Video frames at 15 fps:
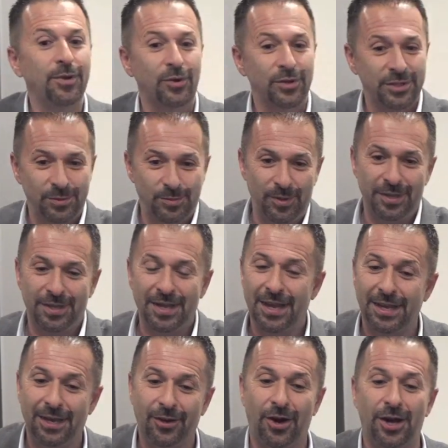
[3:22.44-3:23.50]
Because he's been
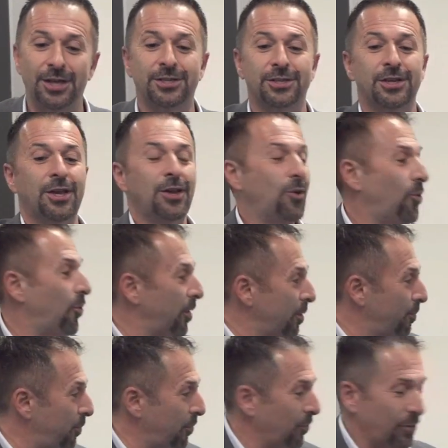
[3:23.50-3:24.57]
taking ice or an
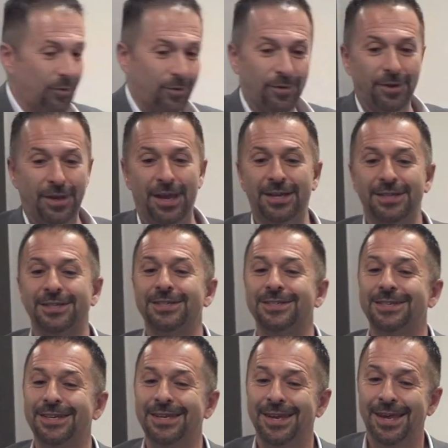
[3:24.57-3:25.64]
impure
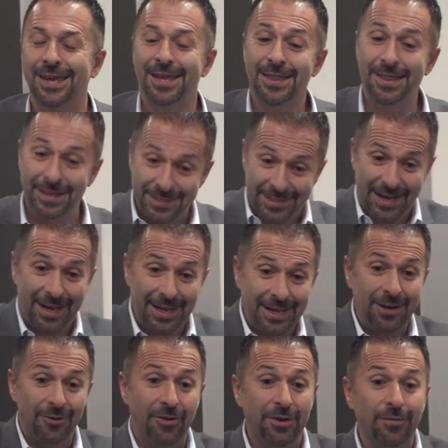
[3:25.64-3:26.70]
ecstasy. They start
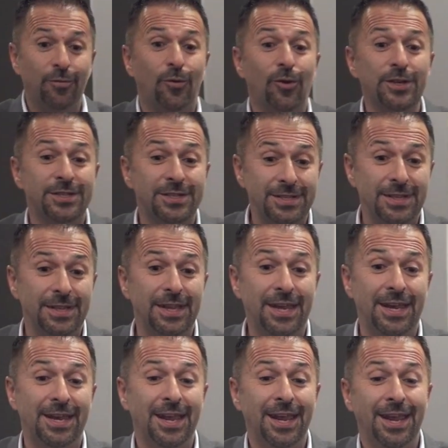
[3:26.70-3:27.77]
hearing voices in their
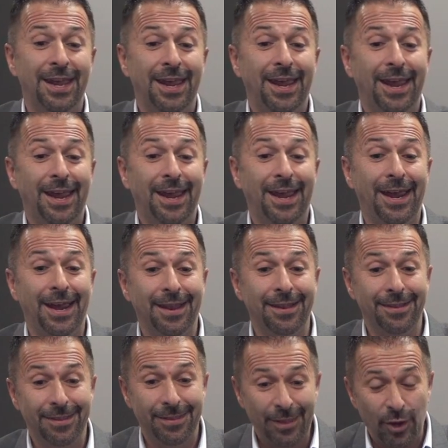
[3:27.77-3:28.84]
head.
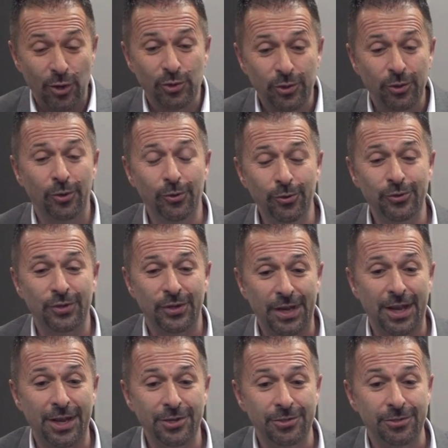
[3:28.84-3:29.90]
And those
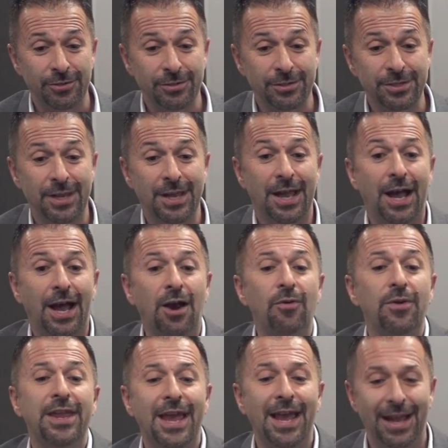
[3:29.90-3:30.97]
hallucinations are
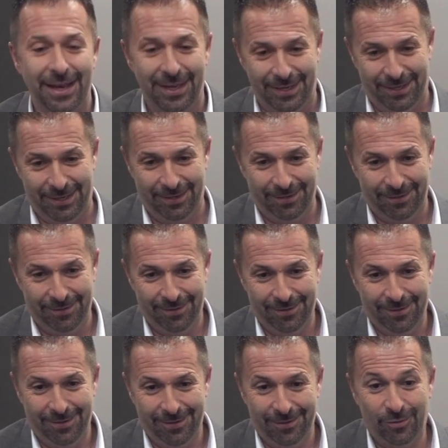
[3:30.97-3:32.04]
reality
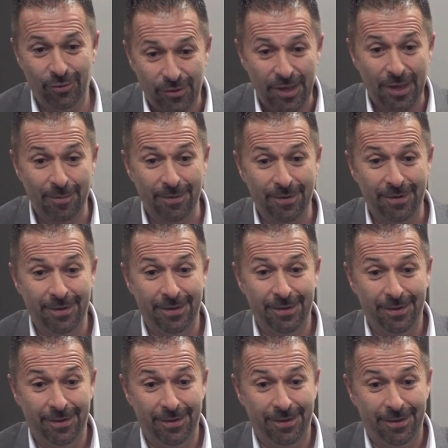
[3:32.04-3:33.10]
to them.
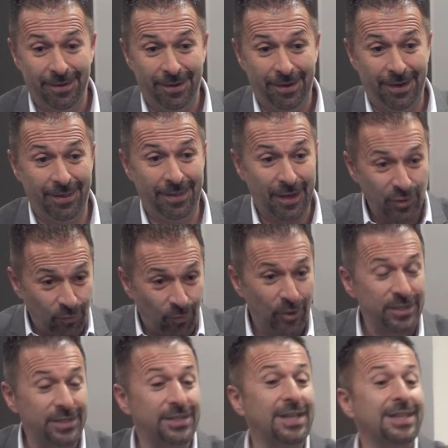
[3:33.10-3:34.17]
And those
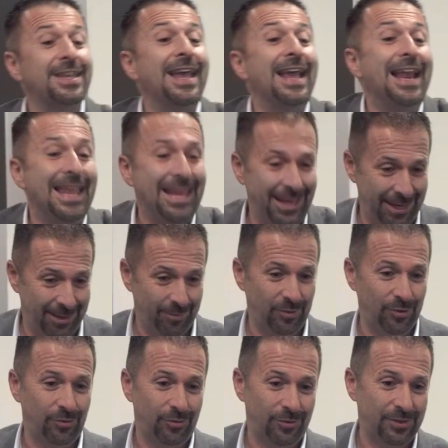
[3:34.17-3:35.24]
voices are telling him
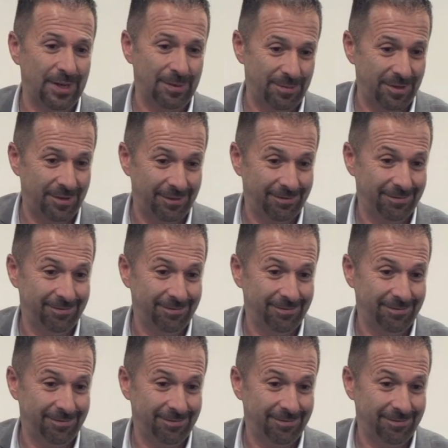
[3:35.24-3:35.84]
to do something.